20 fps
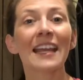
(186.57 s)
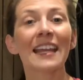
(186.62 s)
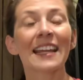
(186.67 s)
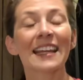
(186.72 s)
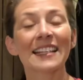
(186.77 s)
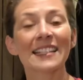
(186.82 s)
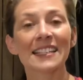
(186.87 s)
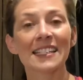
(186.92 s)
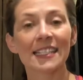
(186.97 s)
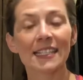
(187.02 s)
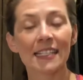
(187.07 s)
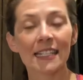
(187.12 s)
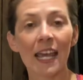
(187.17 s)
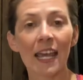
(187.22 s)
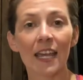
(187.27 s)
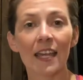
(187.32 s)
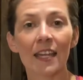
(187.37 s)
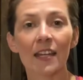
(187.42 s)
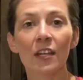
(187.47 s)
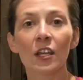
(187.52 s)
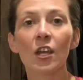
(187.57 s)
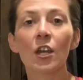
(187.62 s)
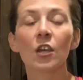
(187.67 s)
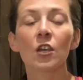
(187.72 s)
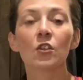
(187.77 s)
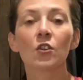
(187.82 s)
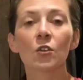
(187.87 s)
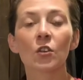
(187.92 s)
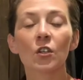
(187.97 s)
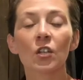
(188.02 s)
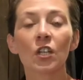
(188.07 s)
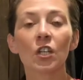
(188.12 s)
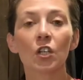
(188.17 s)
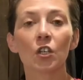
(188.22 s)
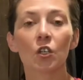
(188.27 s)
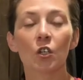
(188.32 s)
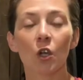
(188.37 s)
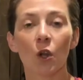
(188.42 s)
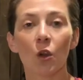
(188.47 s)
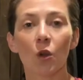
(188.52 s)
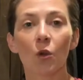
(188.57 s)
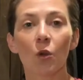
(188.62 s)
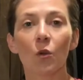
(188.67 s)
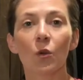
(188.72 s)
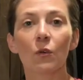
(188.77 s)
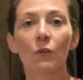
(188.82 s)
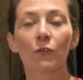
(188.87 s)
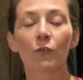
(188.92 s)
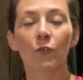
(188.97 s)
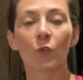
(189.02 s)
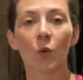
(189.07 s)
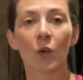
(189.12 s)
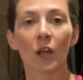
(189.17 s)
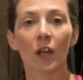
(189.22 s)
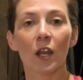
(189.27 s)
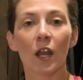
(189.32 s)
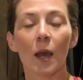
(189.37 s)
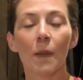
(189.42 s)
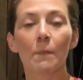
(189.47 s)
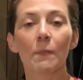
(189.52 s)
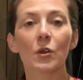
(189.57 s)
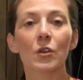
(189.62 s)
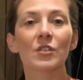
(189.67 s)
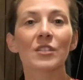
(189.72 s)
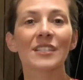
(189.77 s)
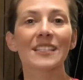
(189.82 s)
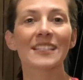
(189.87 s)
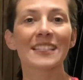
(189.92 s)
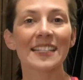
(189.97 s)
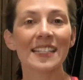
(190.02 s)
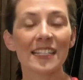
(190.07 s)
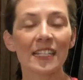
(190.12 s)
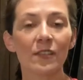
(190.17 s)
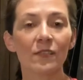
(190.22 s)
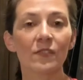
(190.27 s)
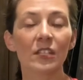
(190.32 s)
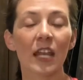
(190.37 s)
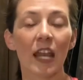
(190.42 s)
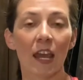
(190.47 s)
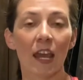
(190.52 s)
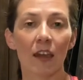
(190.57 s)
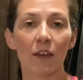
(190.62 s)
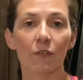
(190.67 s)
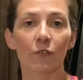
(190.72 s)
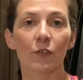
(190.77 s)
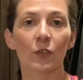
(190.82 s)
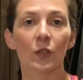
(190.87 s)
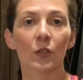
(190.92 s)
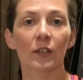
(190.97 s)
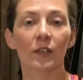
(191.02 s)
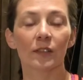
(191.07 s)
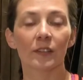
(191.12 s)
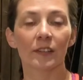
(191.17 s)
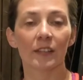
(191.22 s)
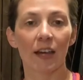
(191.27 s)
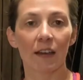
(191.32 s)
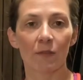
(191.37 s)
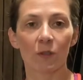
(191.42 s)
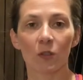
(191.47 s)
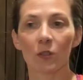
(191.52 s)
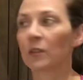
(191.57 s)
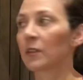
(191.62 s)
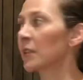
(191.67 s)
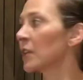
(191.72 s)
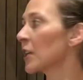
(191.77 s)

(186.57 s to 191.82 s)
Instead, you're going to go for a perceived effort level.